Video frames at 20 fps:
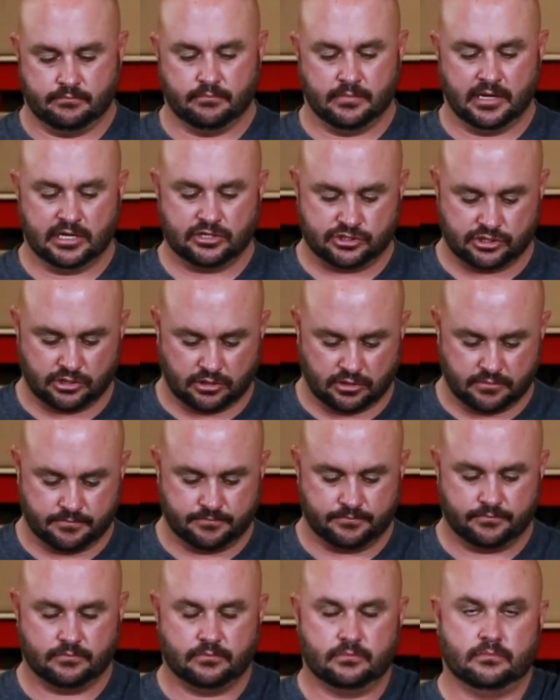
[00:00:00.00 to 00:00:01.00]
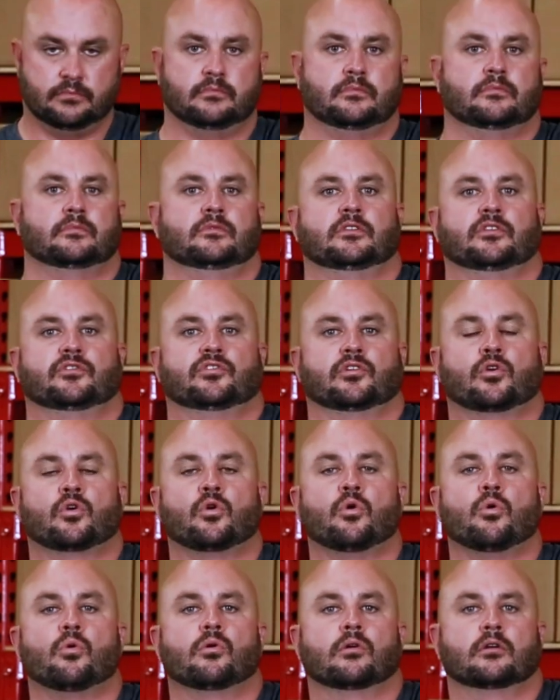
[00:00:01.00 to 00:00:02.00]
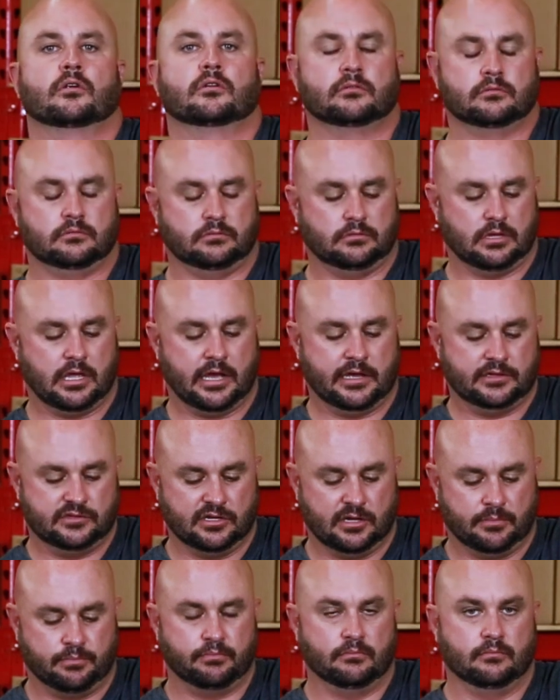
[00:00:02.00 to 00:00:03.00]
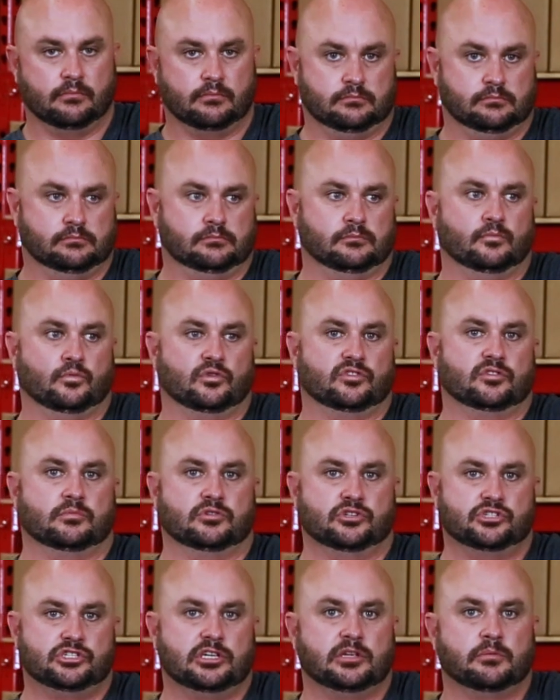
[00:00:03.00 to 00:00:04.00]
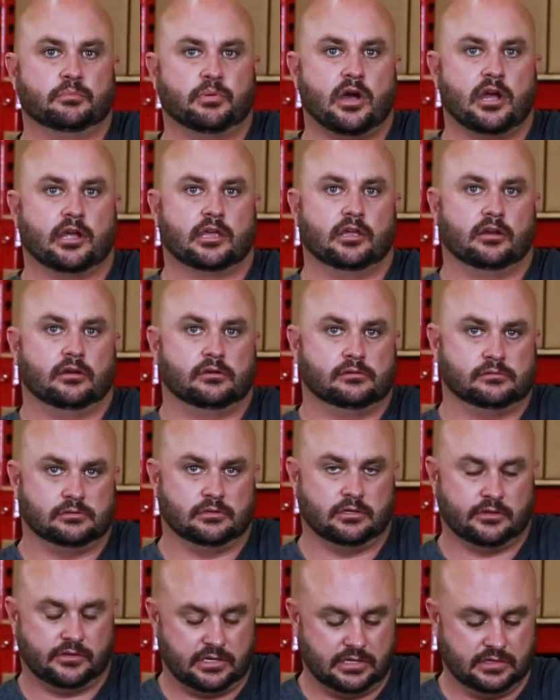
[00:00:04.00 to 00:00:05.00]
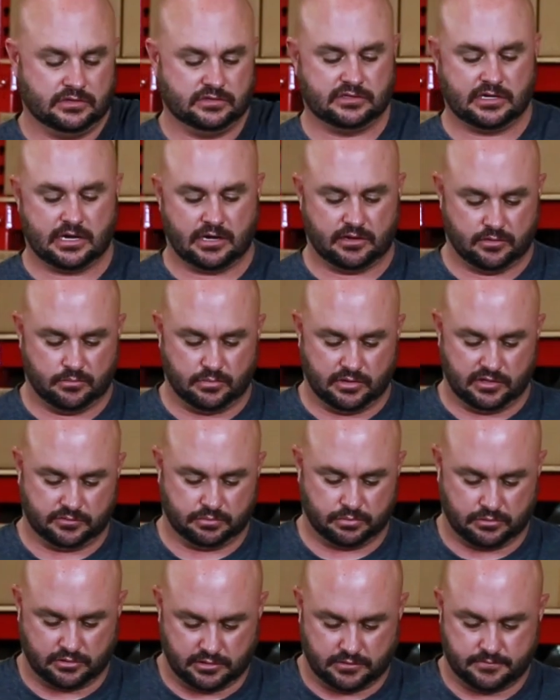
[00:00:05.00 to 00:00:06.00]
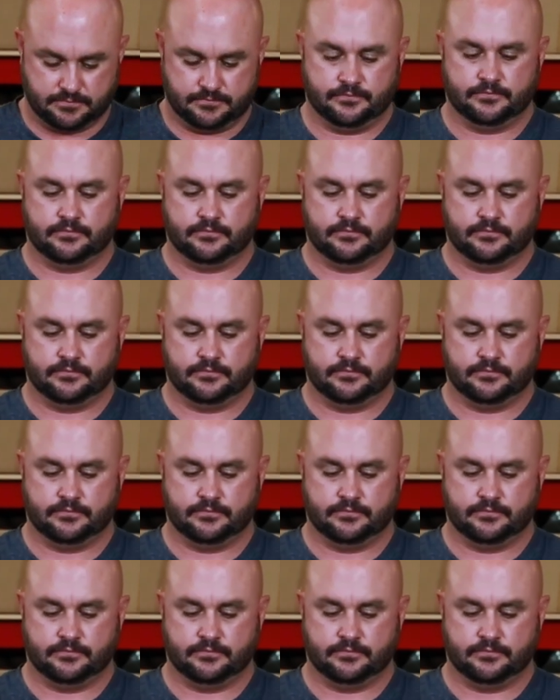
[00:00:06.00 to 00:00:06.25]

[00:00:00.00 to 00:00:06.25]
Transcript: Make sure that the core lines up with the machine pocket on the inside of the base plate.